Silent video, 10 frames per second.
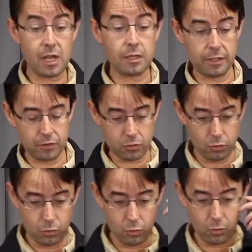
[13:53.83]
selling
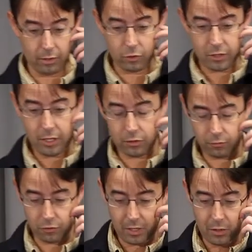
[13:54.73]
to one of our channels,
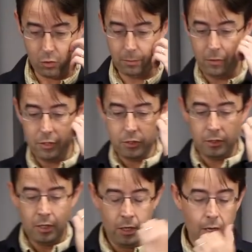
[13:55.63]
First Data
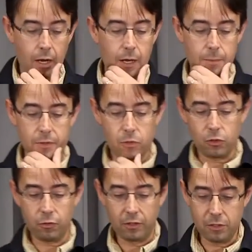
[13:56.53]
Corporation. Um, but this
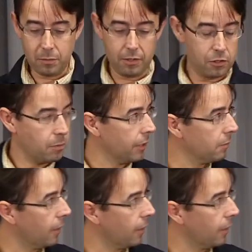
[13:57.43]
was fun because here's my,